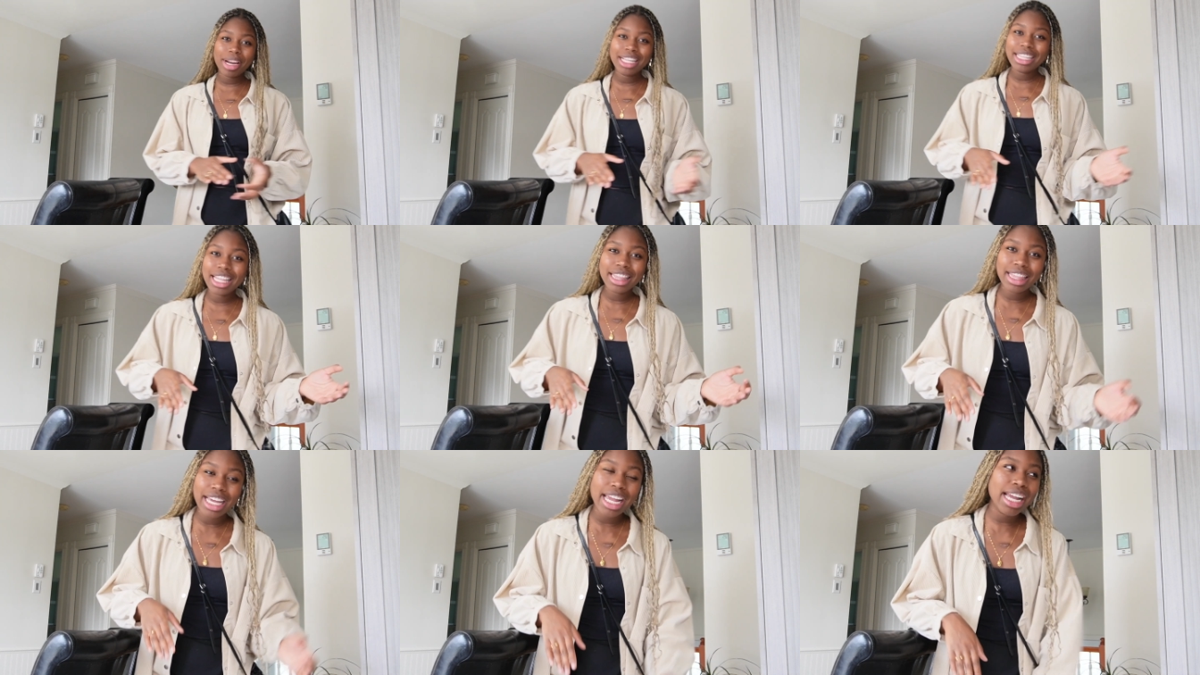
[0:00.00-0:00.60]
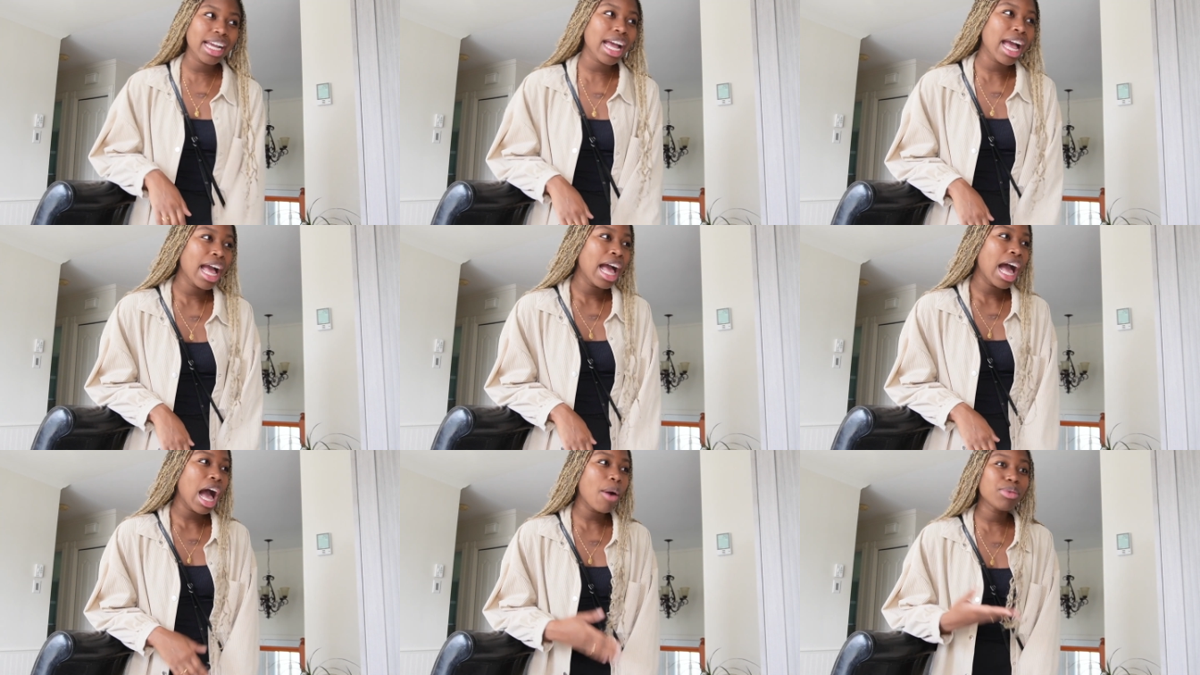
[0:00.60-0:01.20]
but I
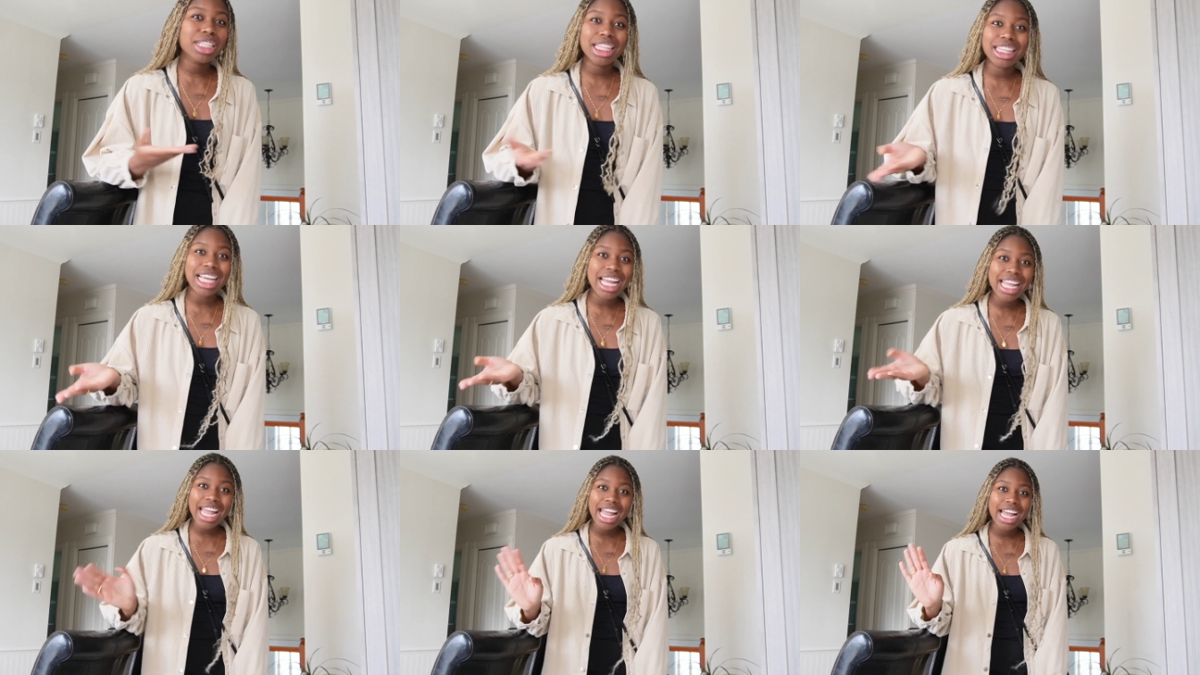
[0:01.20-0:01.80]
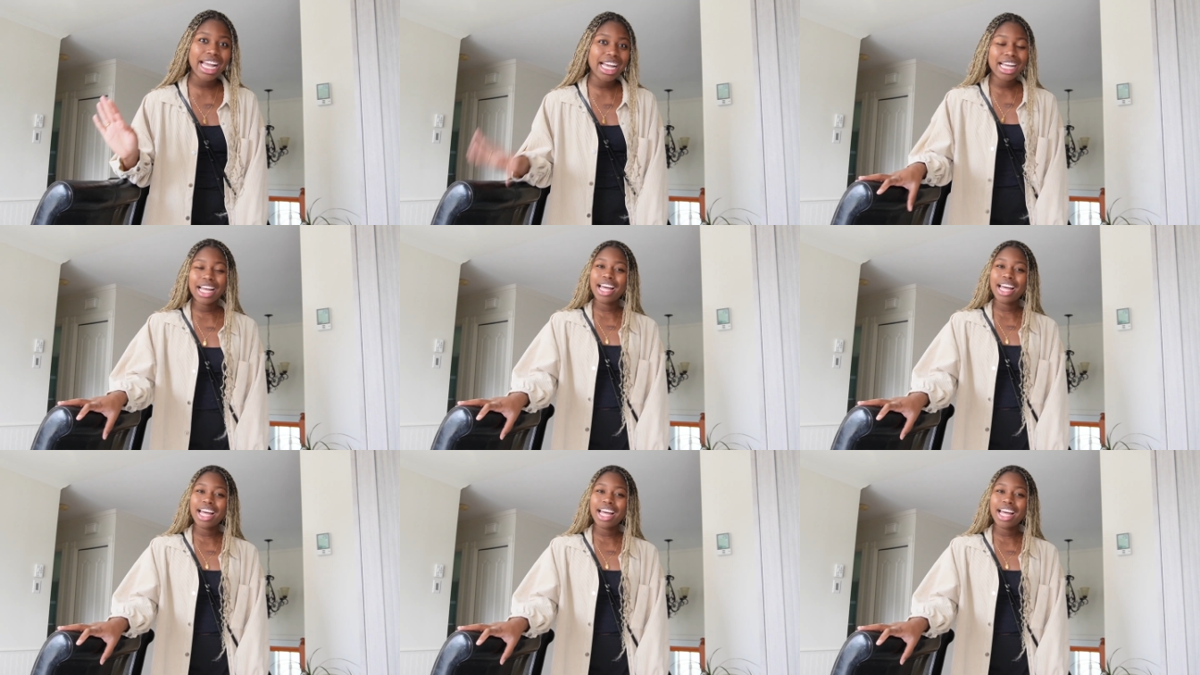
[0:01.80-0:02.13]
wasn't thinking.